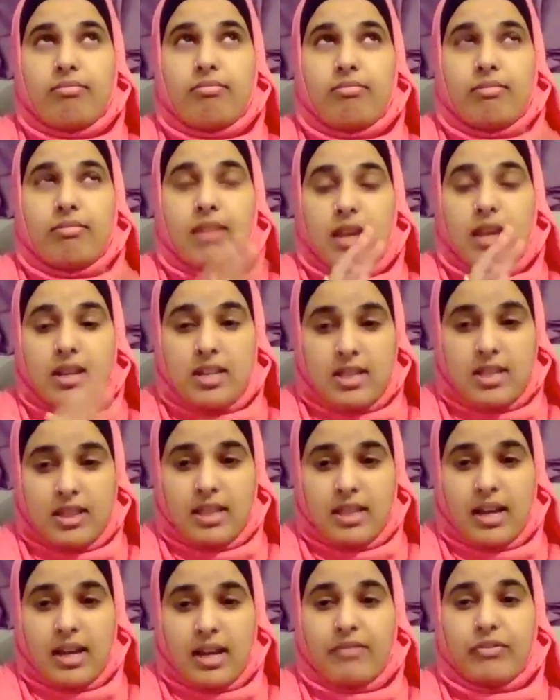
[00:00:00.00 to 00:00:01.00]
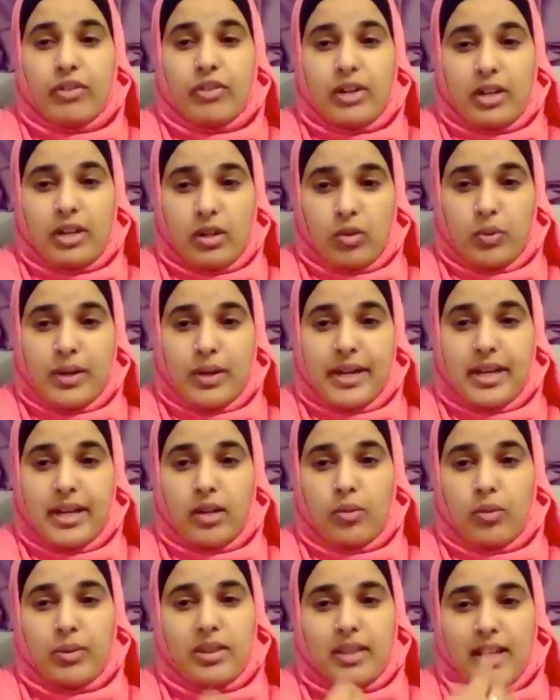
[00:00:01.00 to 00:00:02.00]
they did that for a little while
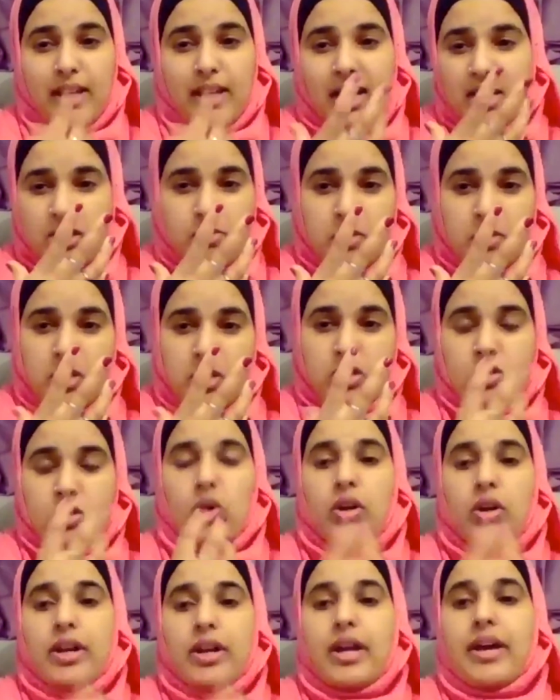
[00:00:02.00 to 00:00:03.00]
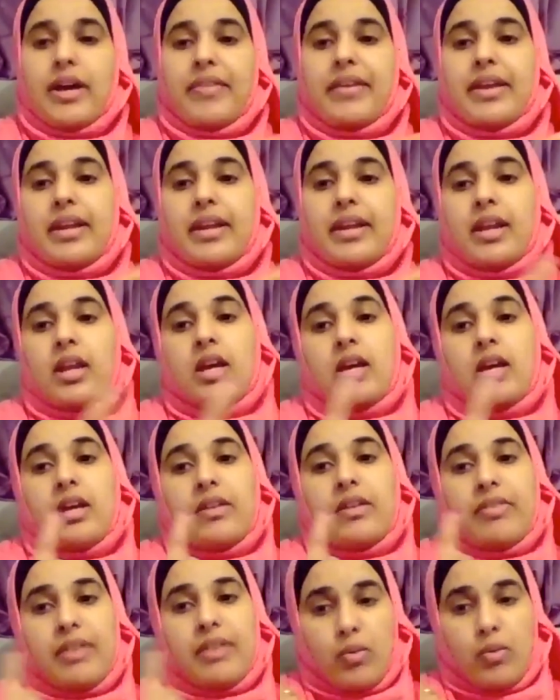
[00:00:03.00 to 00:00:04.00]
with the gas mask on, and then
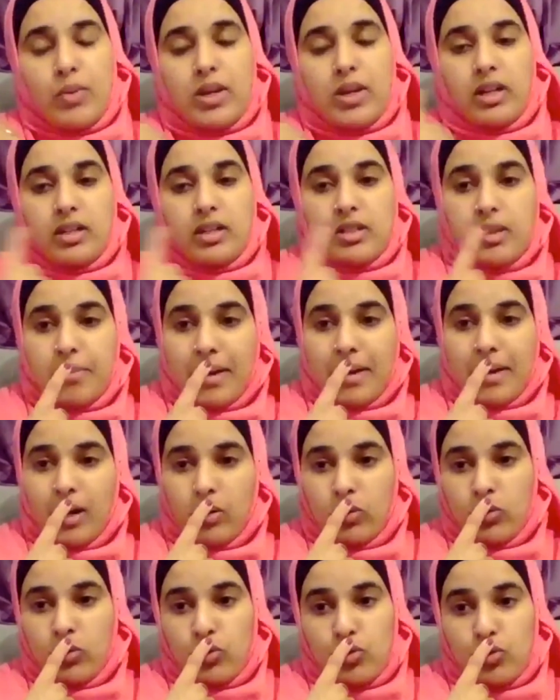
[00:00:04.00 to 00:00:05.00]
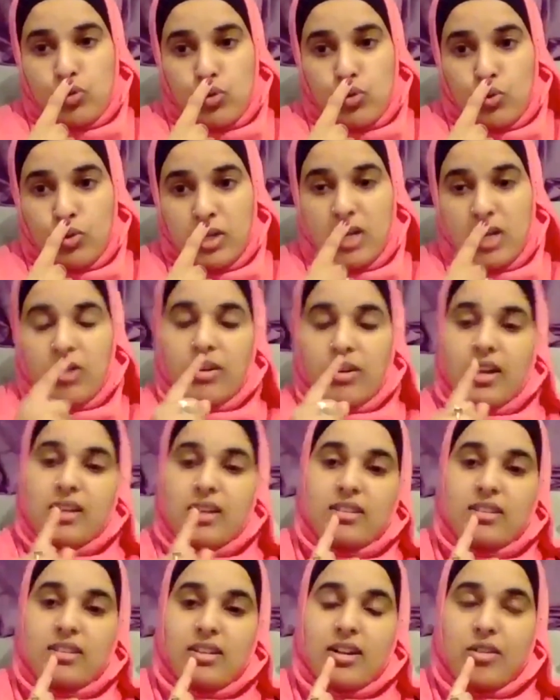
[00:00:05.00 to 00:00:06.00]
they wheeled him out to
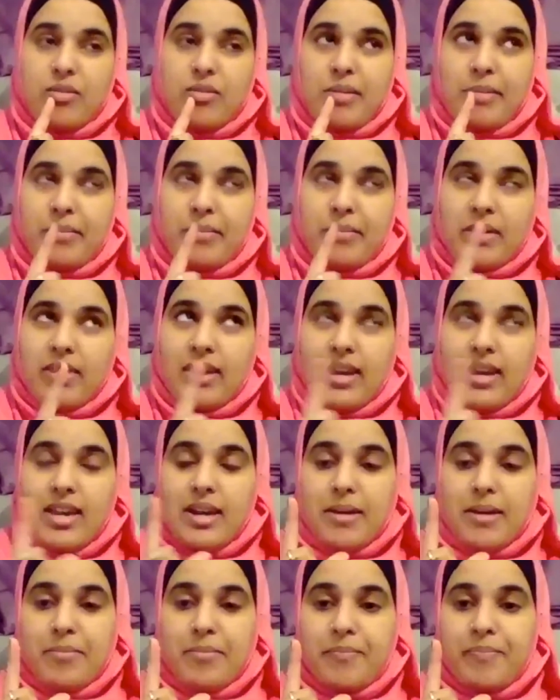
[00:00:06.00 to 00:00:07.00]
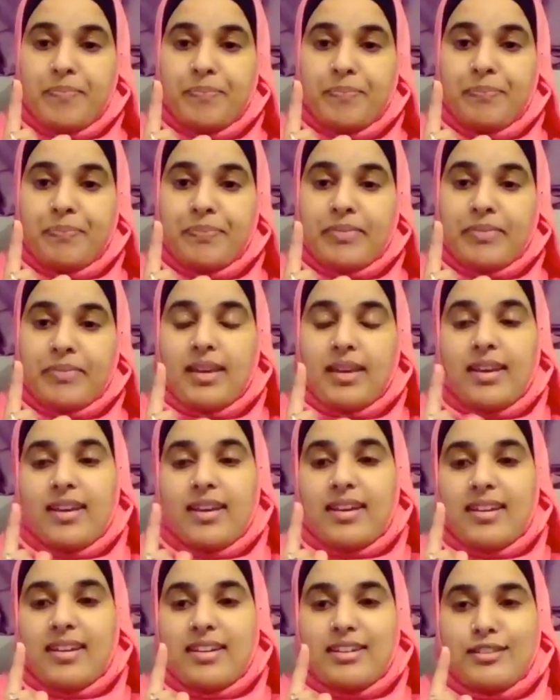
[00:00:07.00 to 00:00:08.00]
neonates. And I remember they
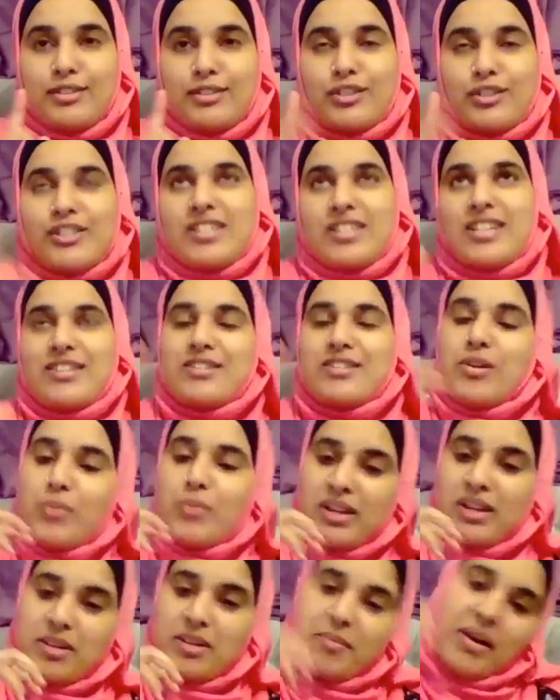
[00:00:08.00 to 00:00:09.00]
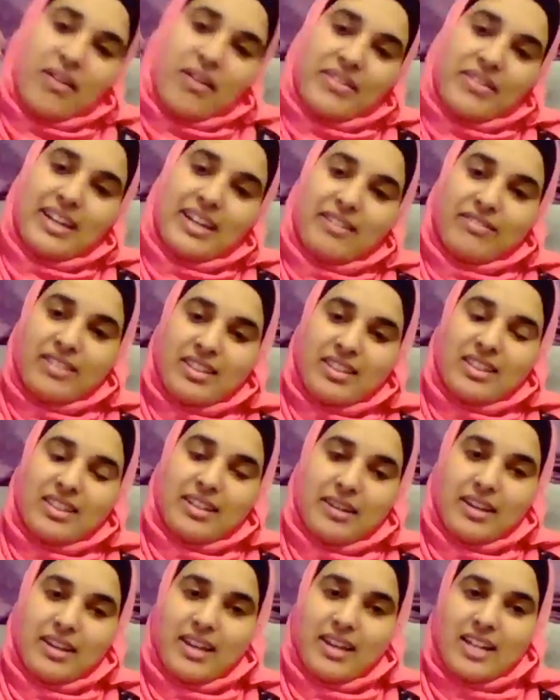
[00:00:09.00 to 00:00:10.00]
just as they wheeled him out, they lifted the
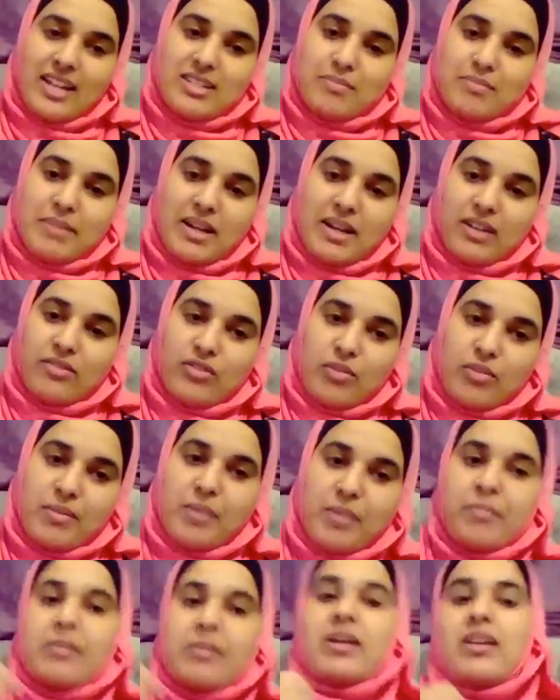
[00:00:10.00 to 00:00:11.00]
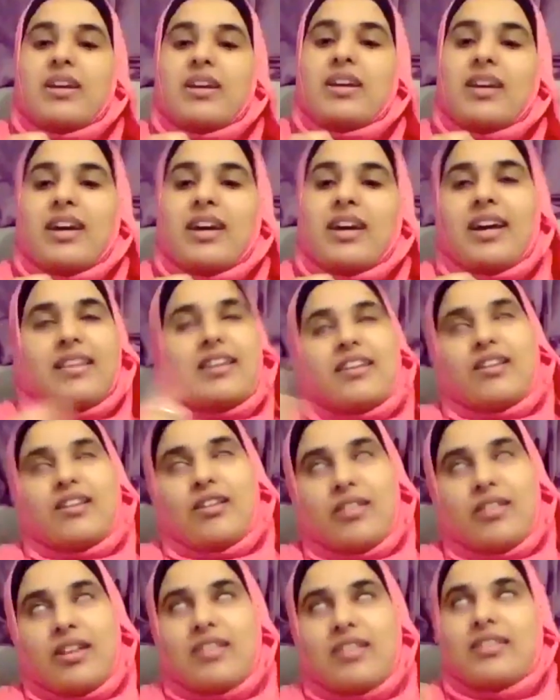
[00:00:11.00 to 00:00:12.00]
gas bag from him, and they
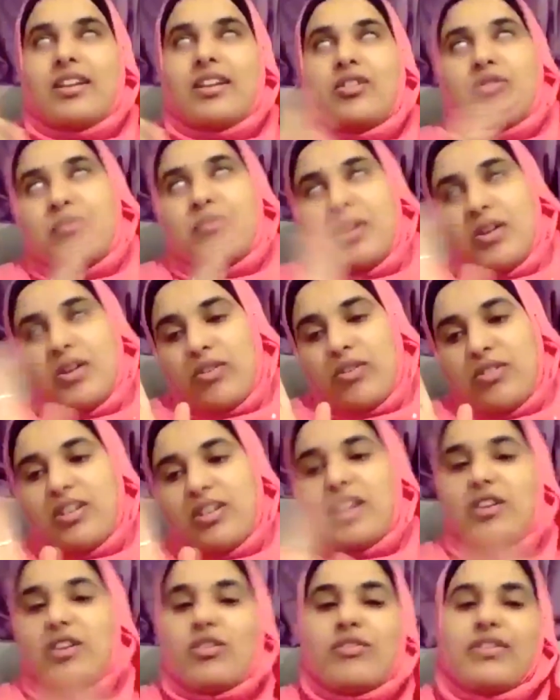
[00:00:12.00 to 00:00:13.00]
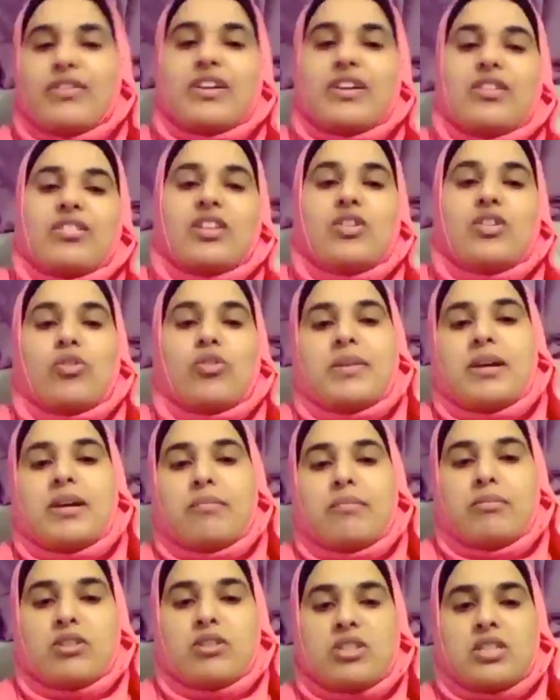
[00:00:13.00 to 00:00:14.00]
said to me, turn your face and you'll be
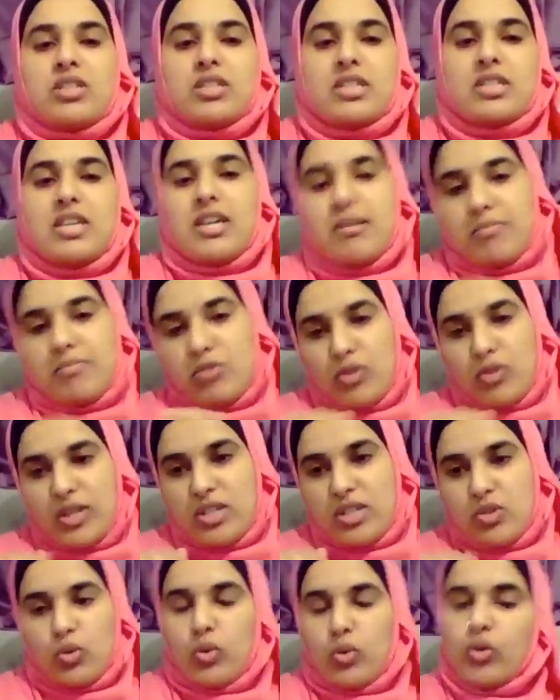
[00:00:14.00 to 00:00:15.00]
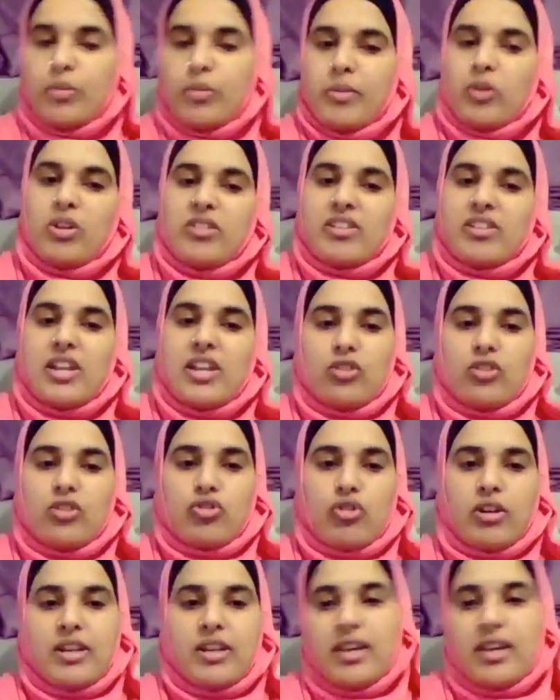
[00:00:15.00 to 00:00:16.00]
able to see him. So I saw him in his little
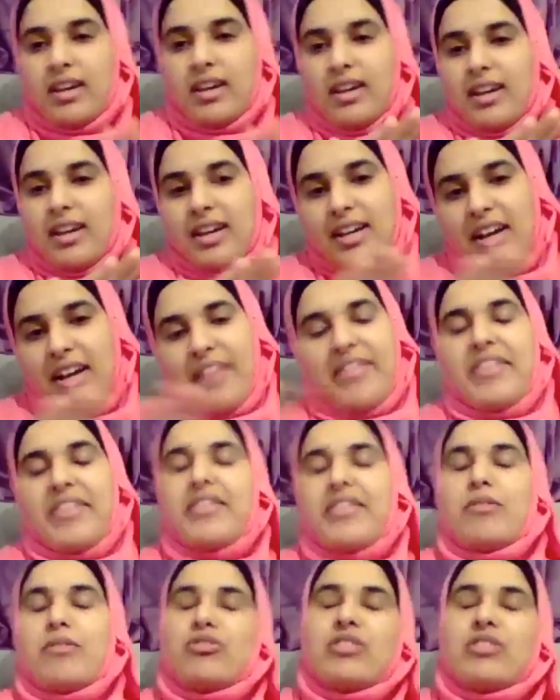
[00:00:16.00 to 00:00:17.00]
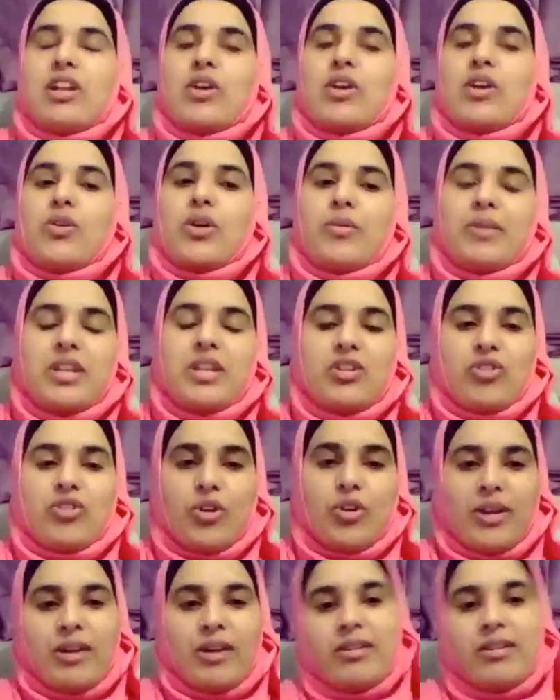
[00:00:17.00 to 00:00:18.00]
trolley, and then they were just like, okay, we need to go
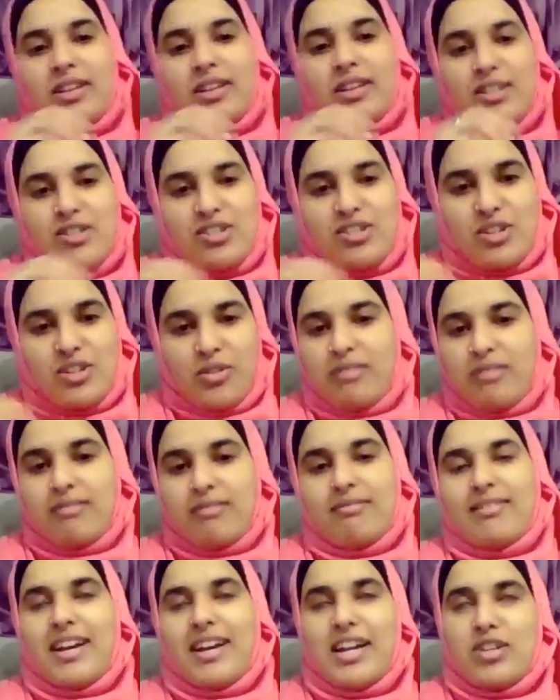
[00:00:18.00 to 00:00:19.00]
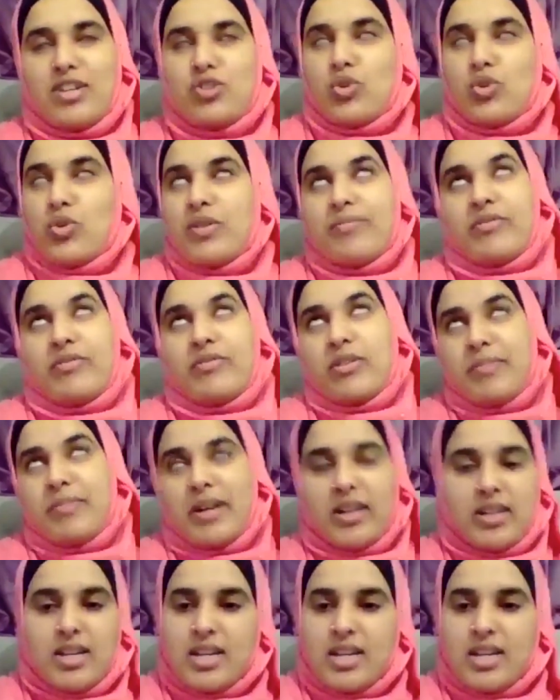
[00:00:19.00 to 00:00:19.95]
now. So I saw him for about